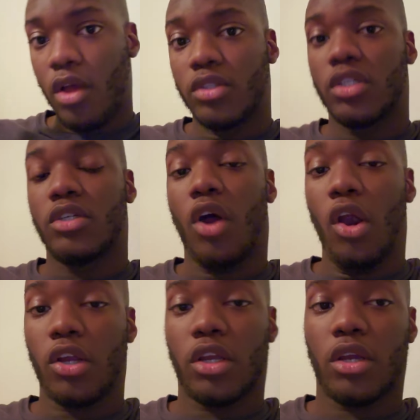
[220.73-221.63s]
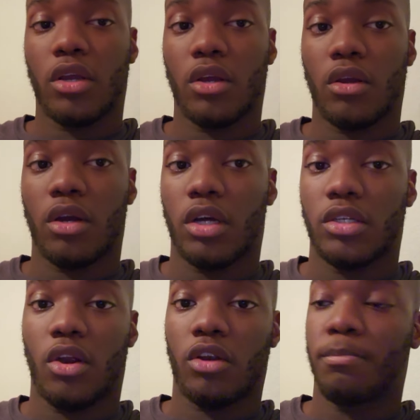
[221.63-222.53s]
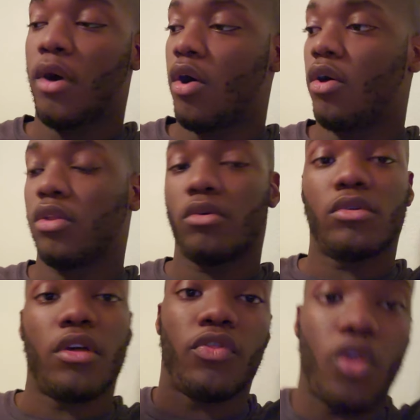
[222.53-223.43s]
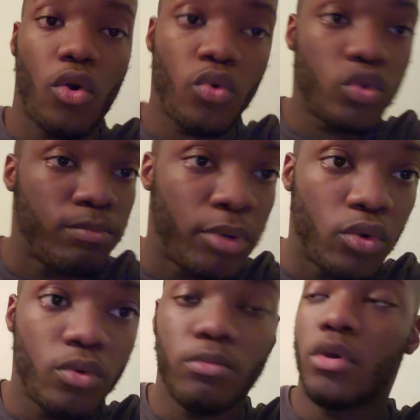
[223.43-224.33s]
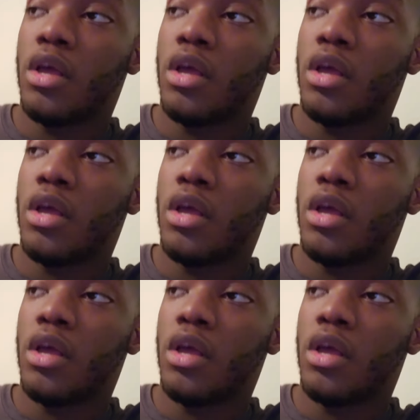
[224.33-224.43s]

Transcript: the Dark Ball, throws, boom.